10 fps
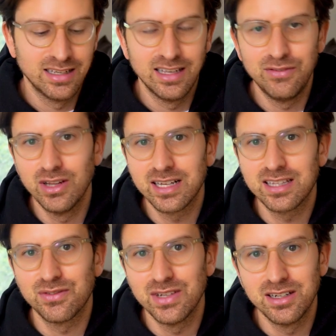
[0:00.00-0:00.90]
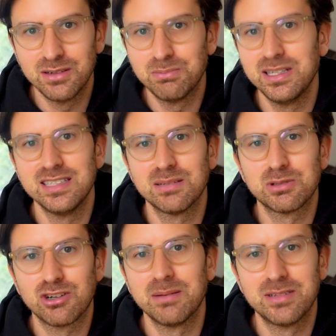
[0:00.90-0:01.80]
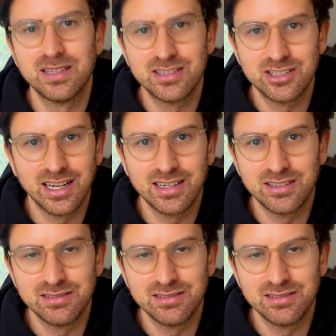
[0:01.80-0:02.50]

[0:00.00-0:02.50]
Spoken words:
If you like this video, please subscribe to this channel.